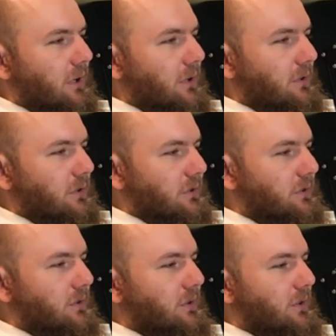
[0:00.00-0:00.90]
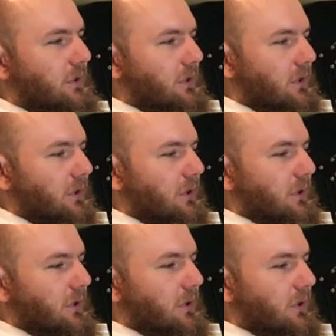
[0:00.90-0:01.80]
It is
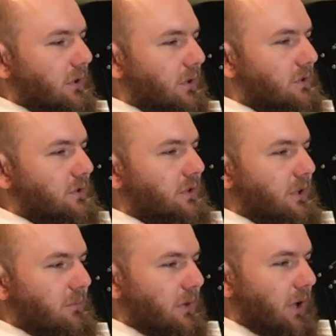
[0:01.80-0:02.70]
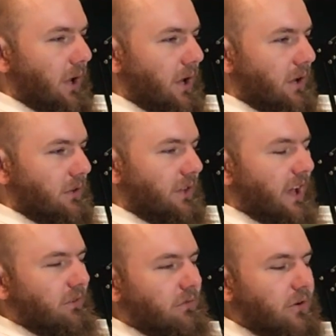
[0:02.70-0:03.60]
extremely
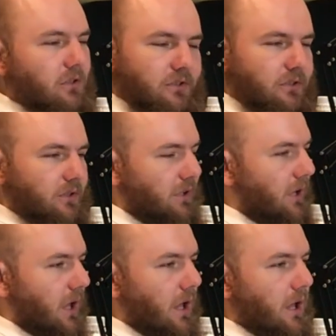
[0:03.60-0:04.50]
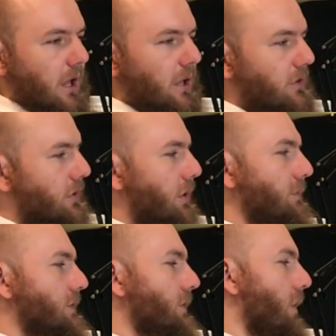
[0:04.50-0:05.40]
diverse in
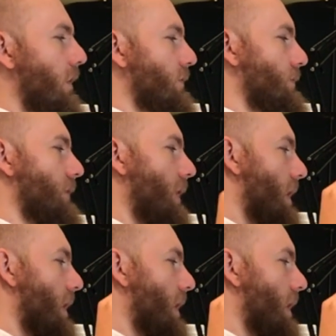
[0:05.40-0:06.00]
terms of